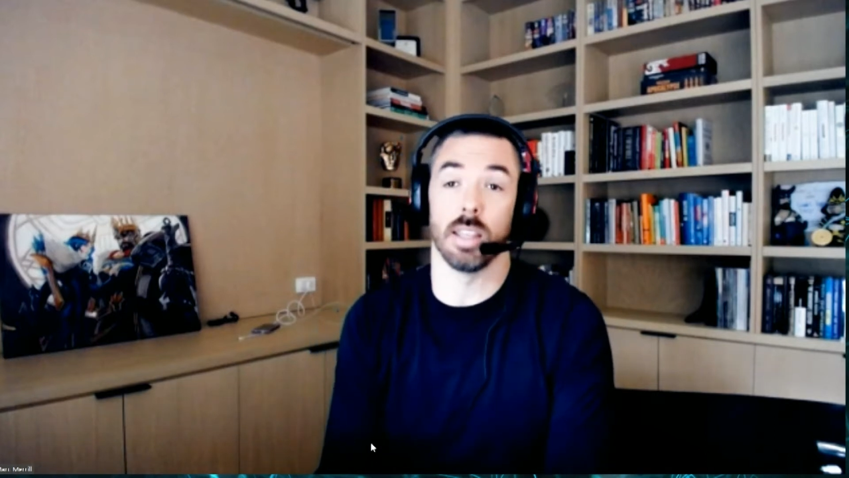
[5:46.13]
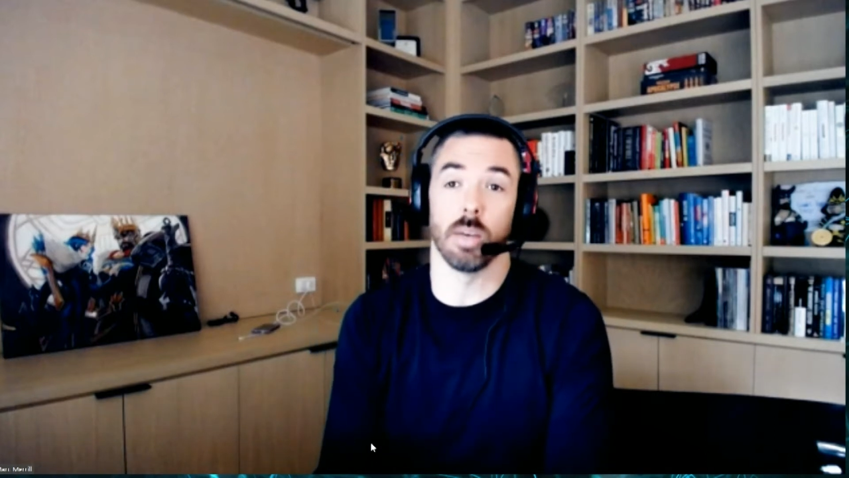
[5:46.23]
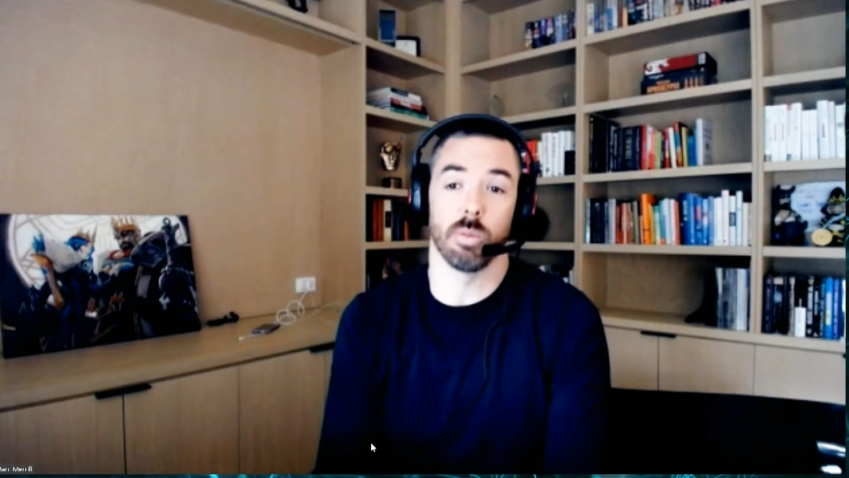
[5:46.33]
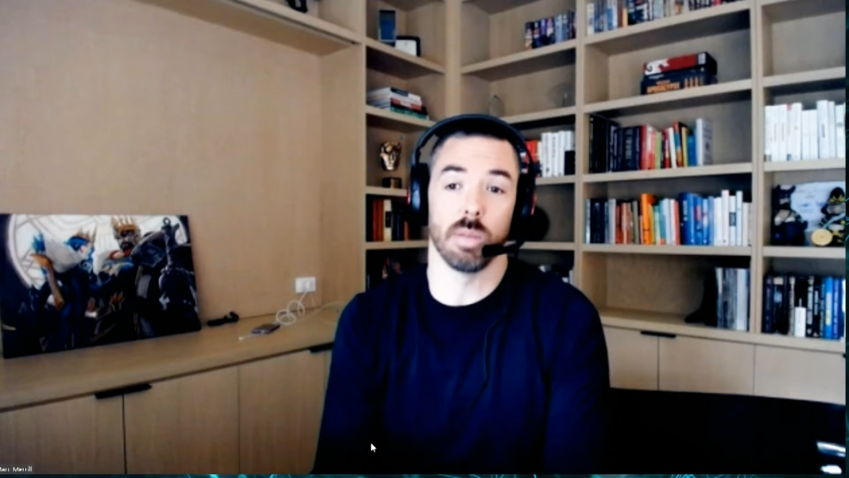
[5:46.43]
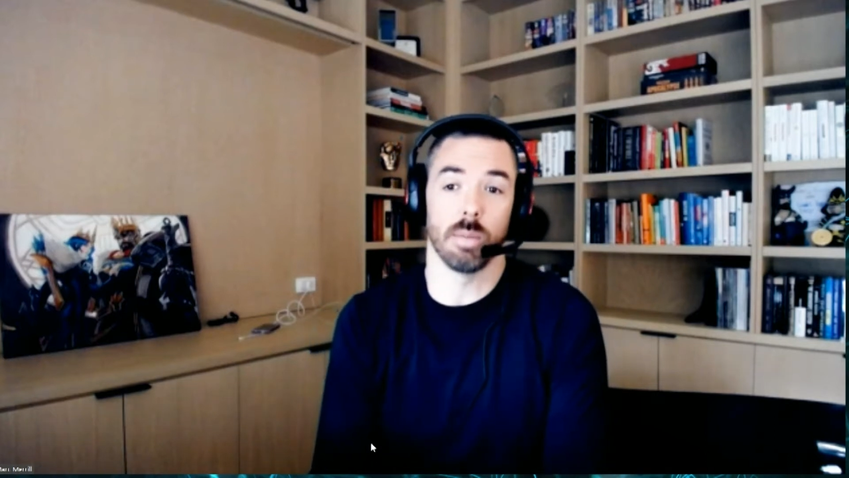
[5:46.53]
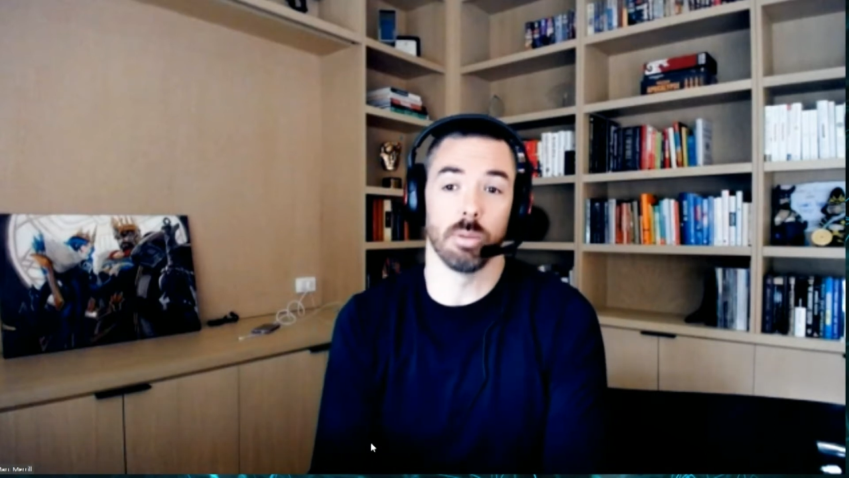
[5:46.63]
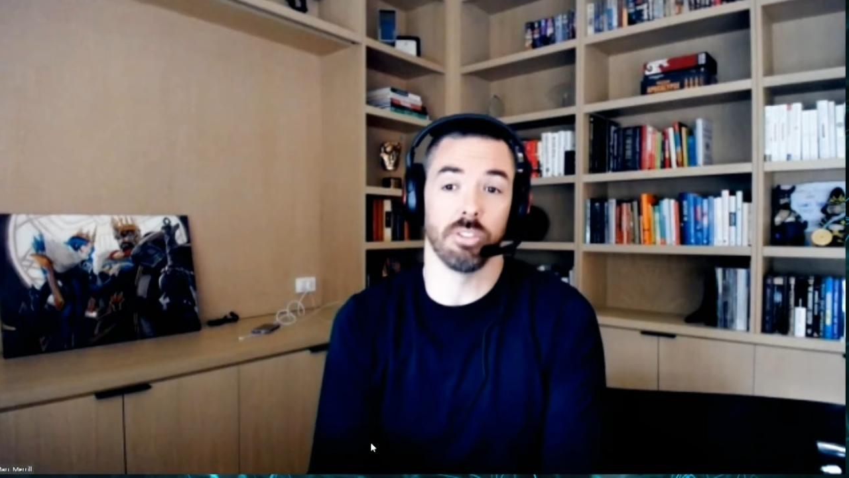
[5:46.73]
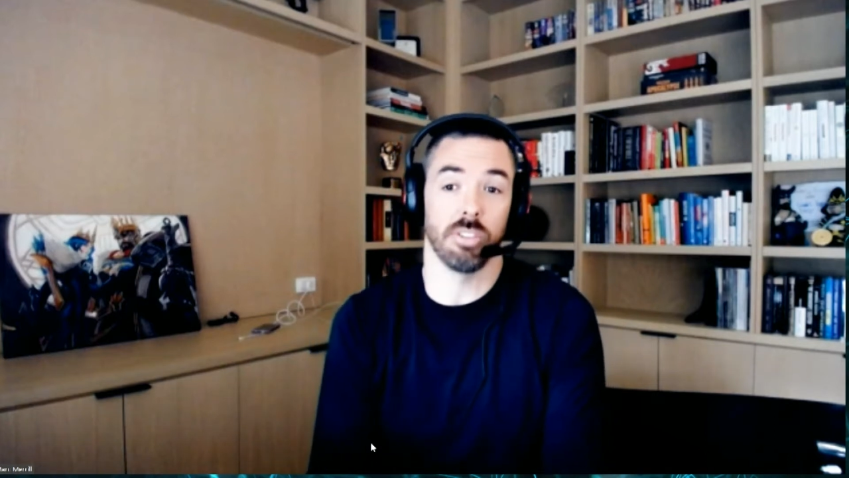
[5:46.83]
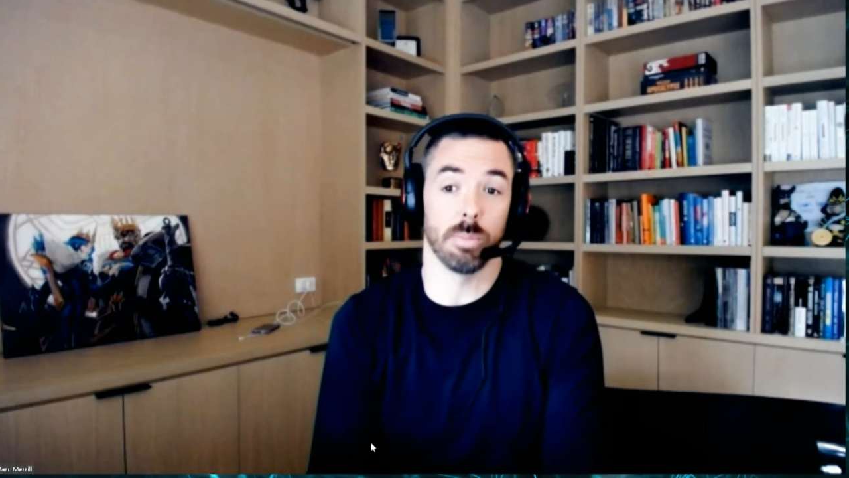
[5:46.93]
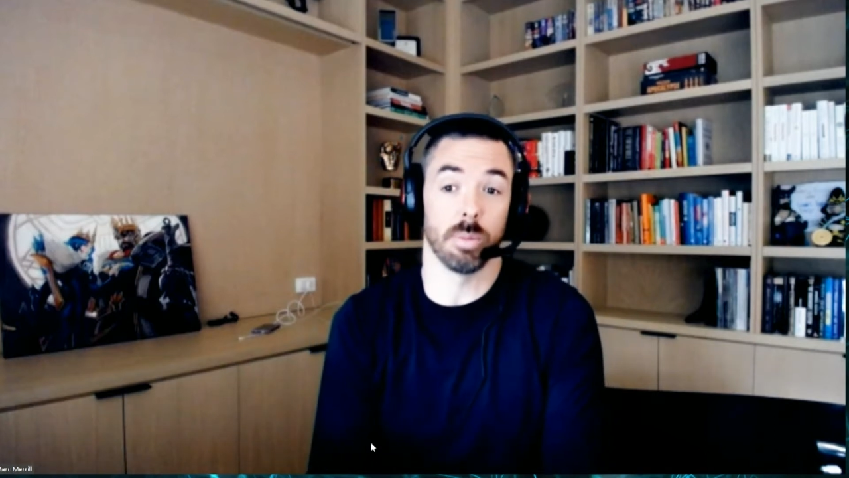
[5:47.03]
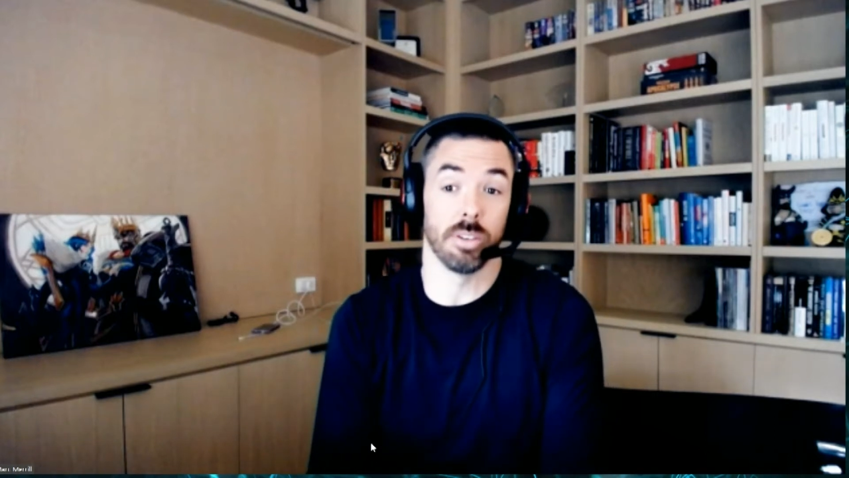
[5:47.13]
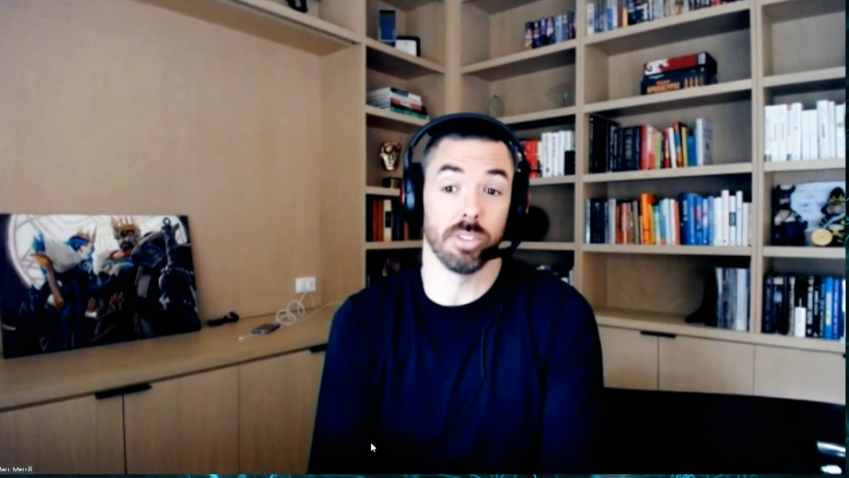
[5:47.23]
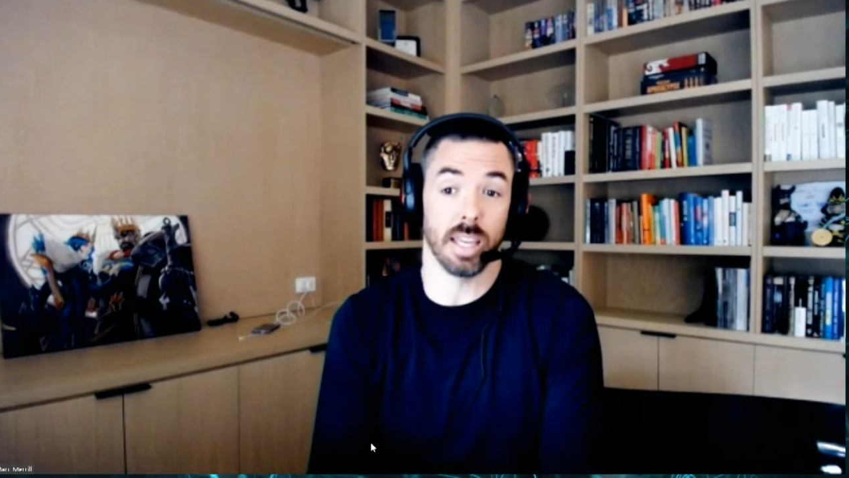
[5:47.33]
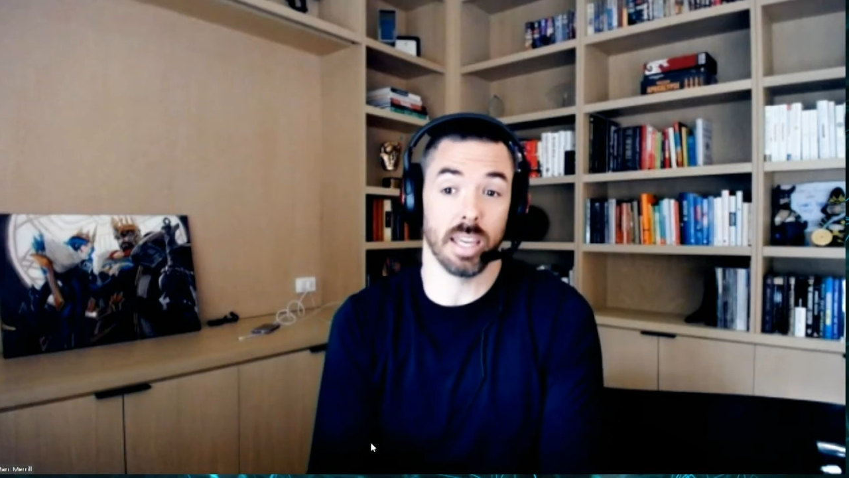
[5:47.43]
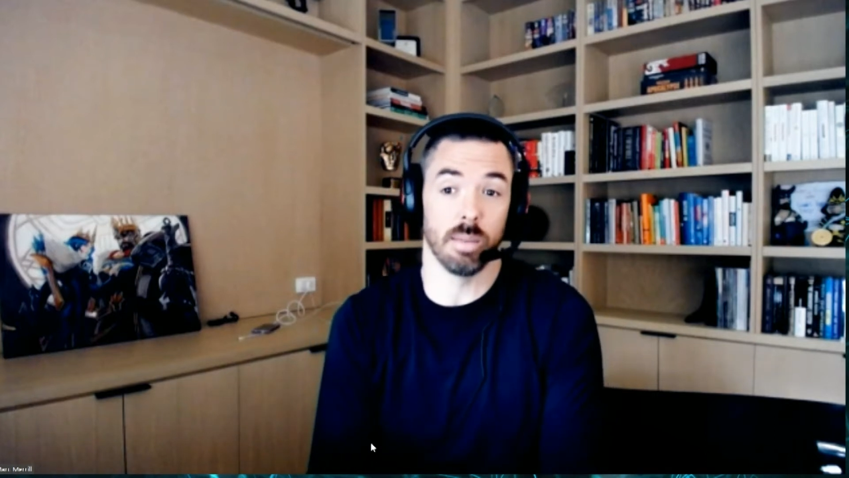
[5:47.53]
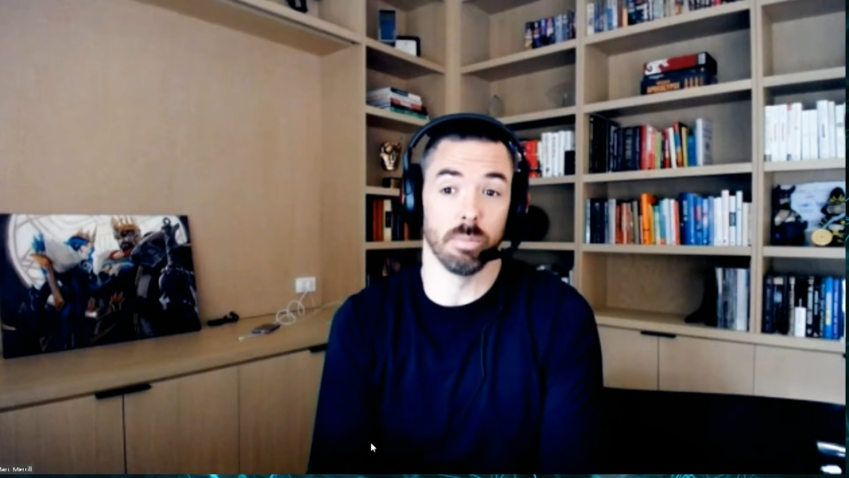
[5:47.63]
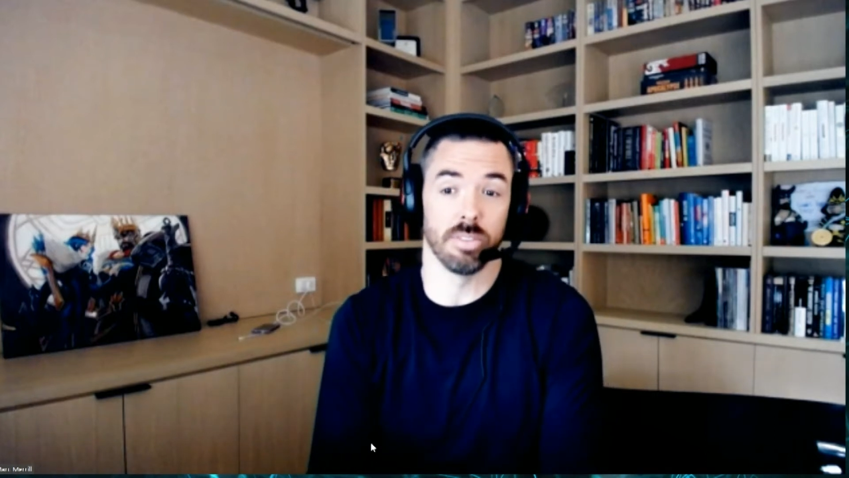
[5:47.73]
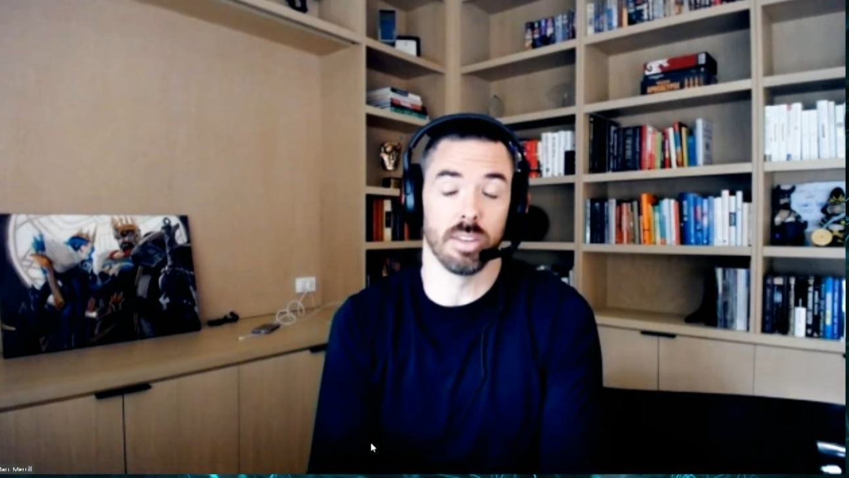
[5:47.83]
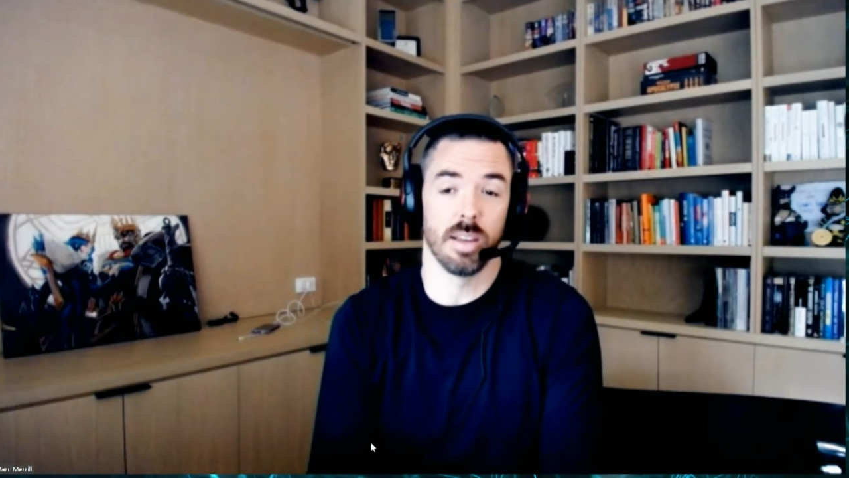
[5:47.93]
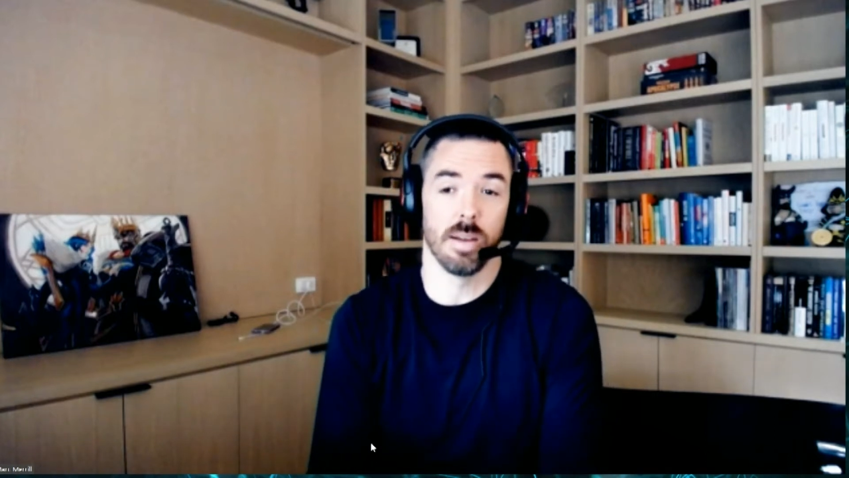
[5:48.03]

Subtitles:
and that we've been able to ship a bunch of games